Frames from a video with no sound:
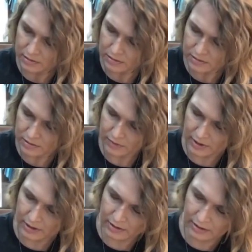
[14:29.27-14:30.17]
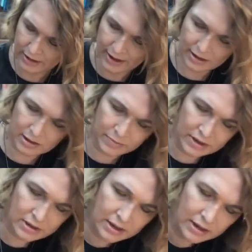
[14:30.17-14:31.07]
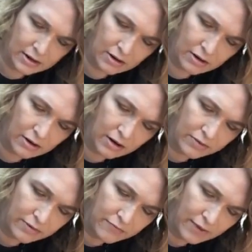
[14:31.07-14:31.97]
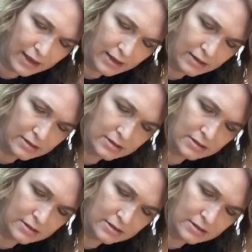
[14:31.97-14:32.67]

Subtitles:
I'm going to get the last bits here on the face.